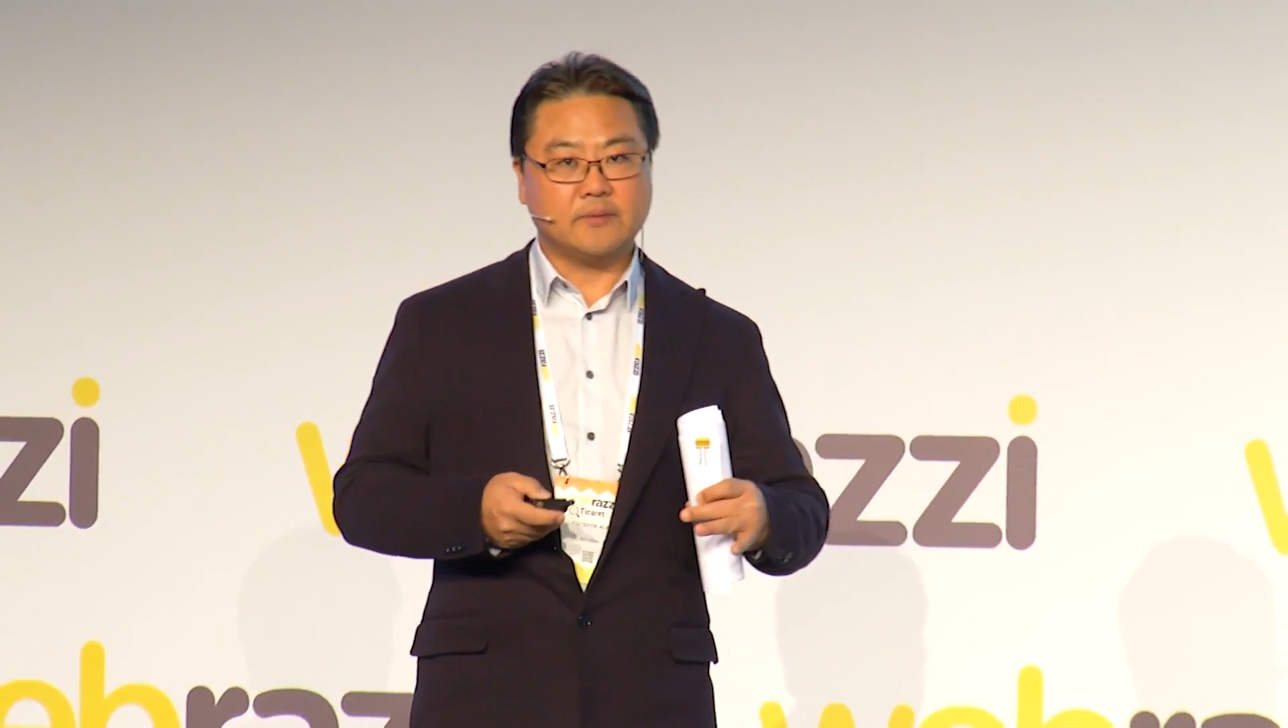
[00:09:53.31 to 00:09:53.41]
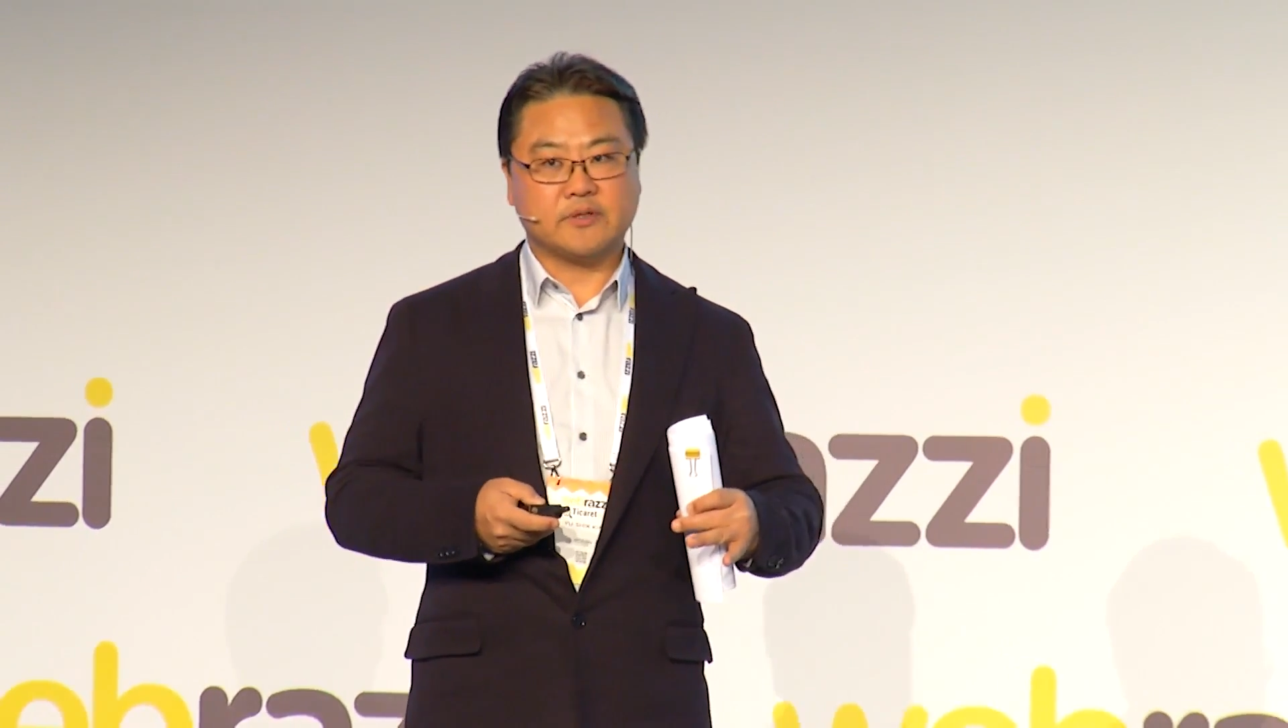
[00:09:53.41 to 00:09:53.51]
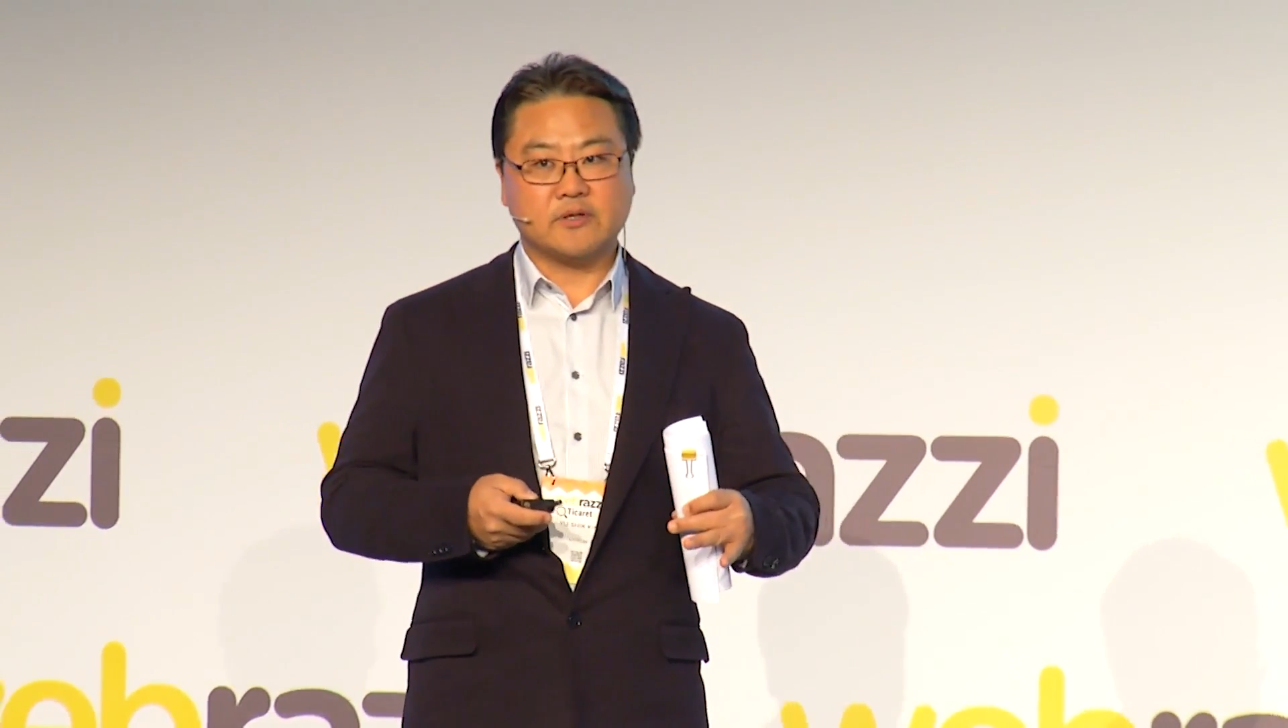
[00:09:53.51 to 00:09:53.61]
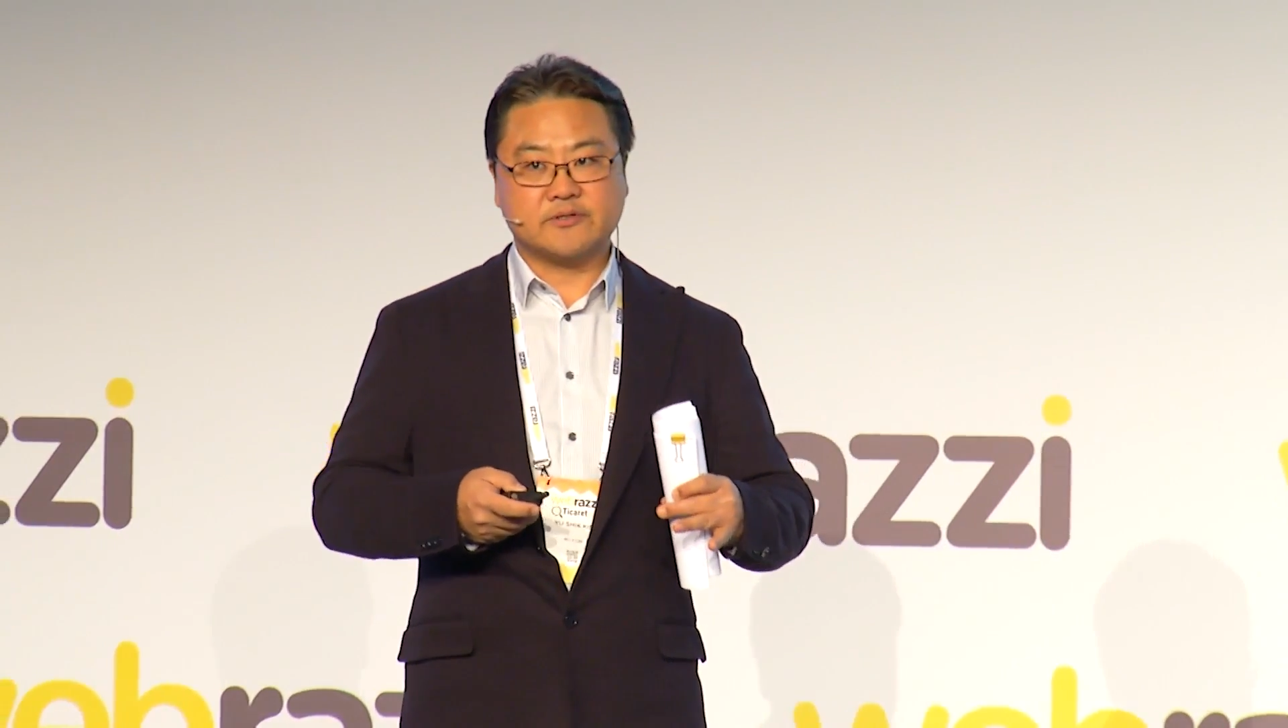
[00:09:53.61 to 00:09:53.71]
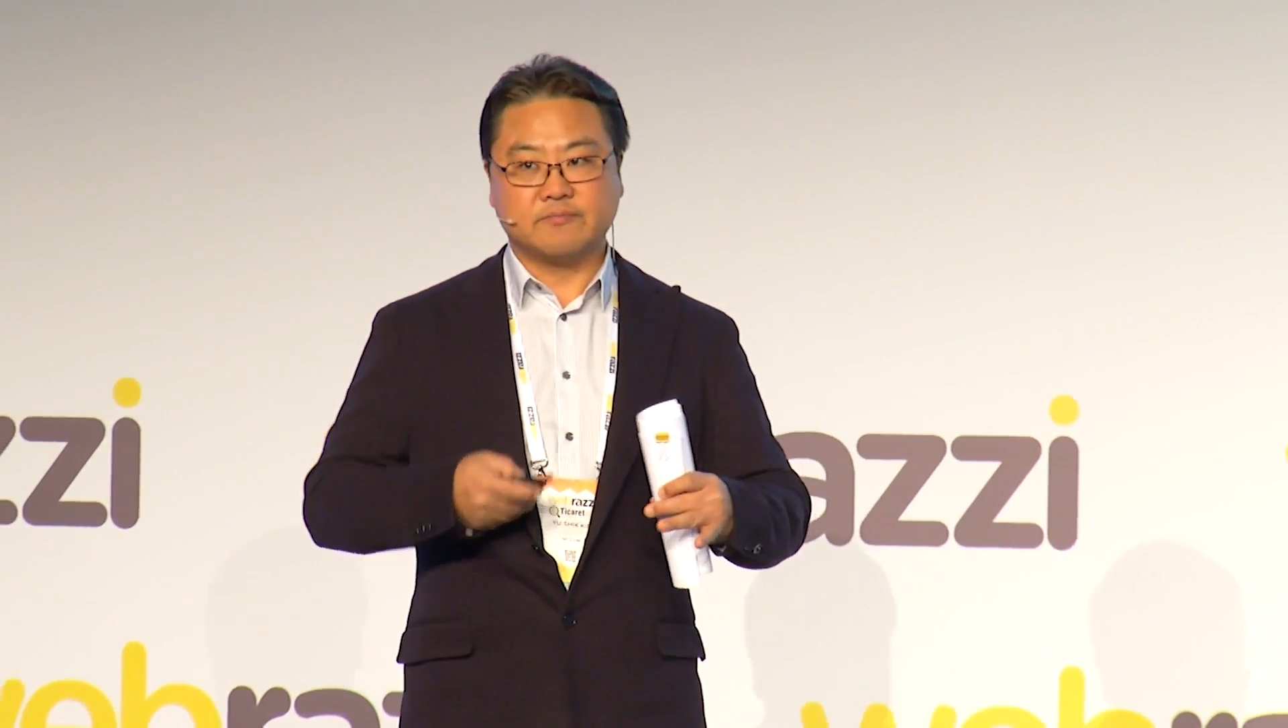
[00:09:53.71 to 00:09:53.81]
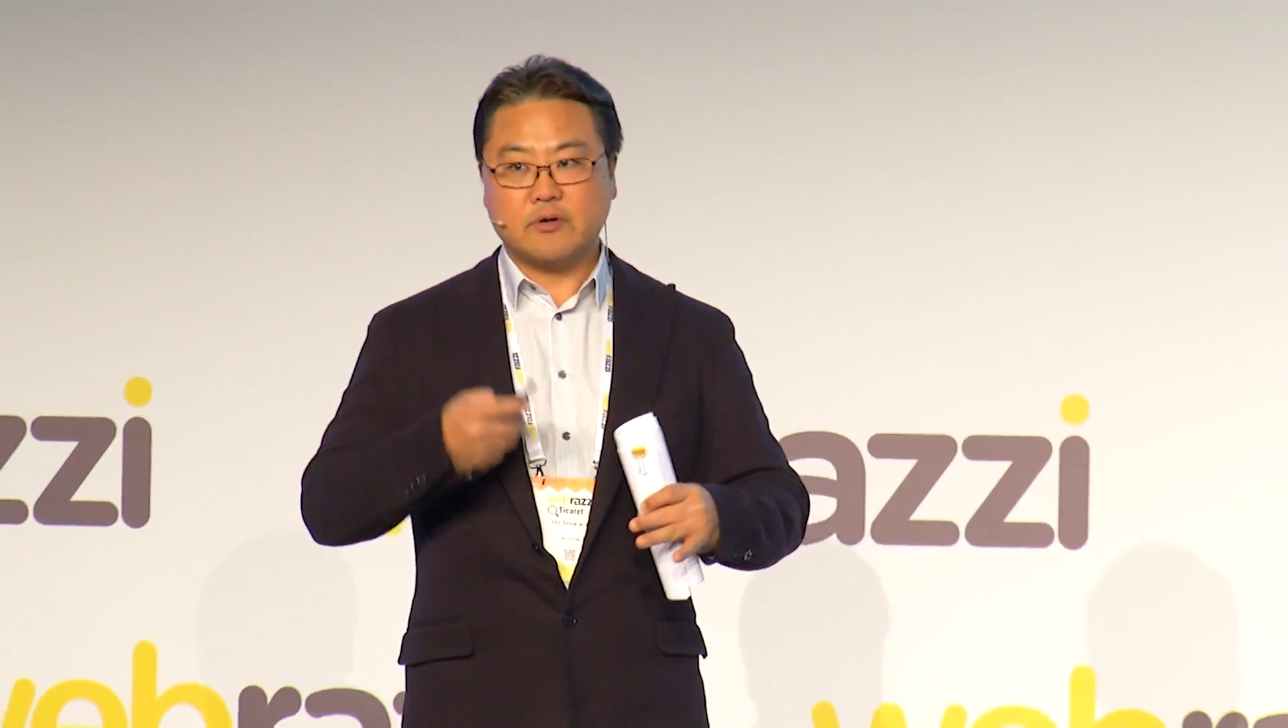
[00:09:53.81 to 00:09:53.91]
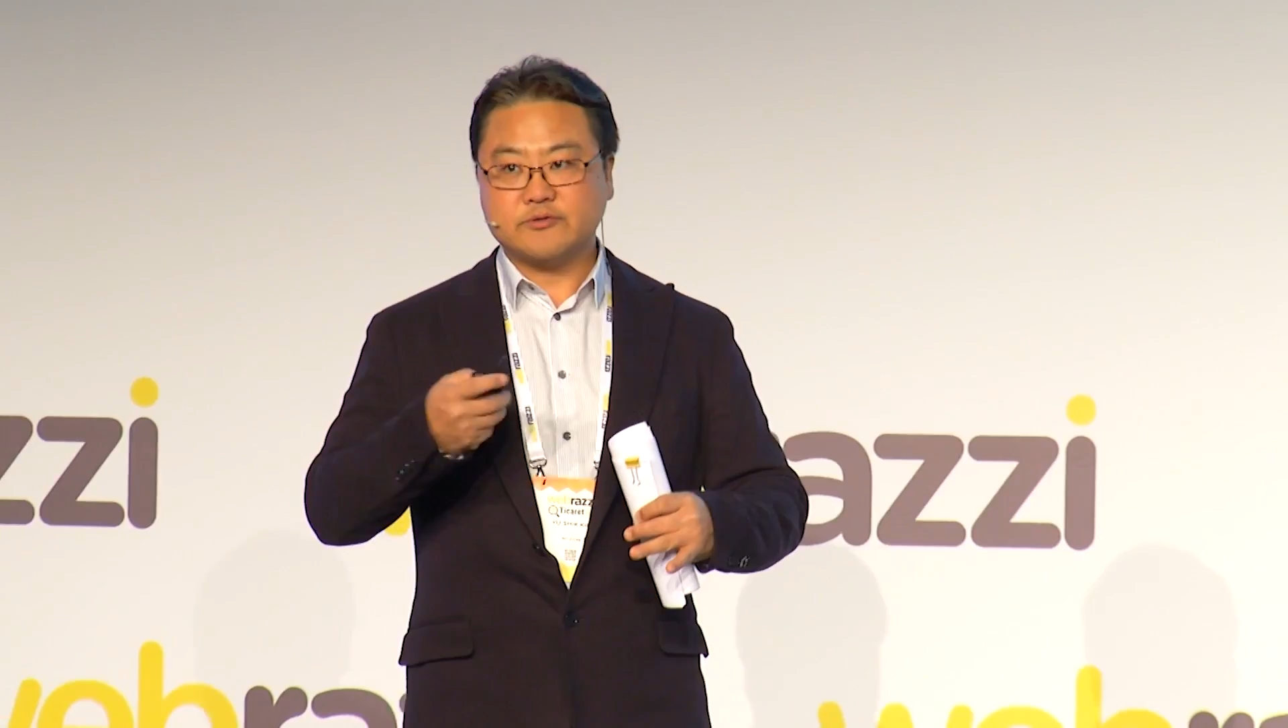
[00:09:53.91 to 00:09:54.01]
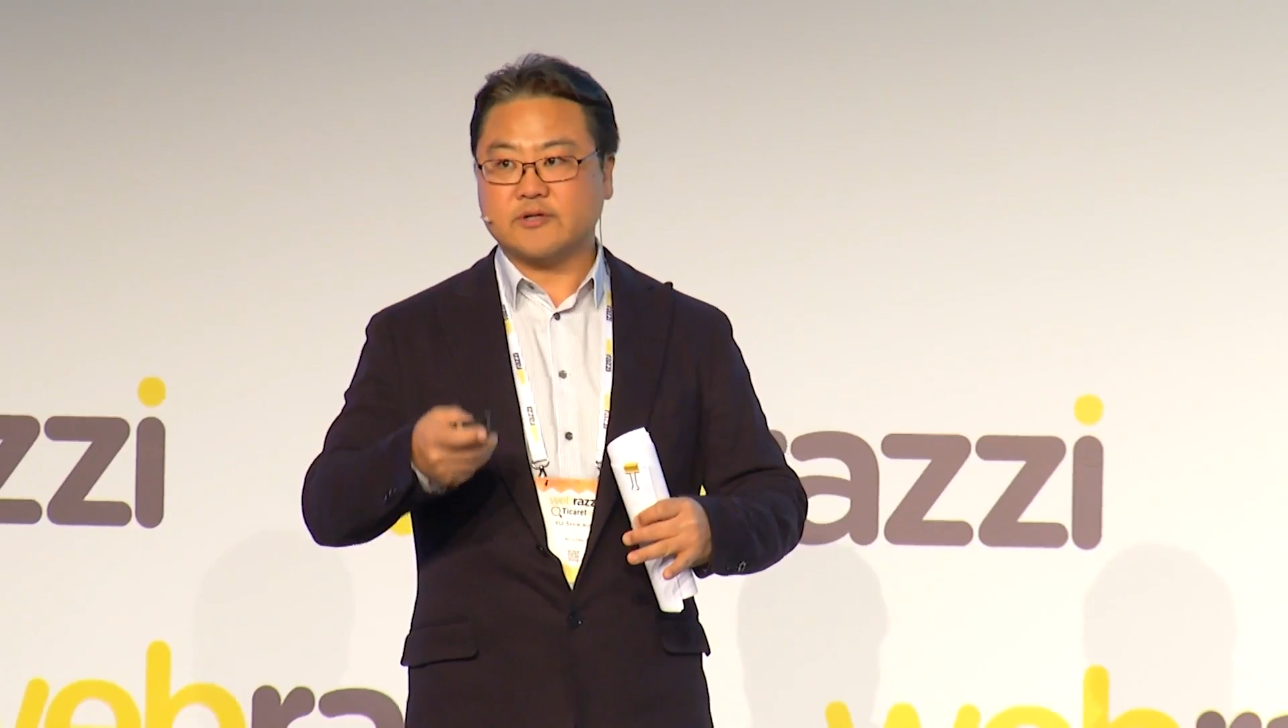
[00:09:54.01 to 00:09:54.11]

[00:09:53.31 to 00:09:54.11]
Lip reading: because most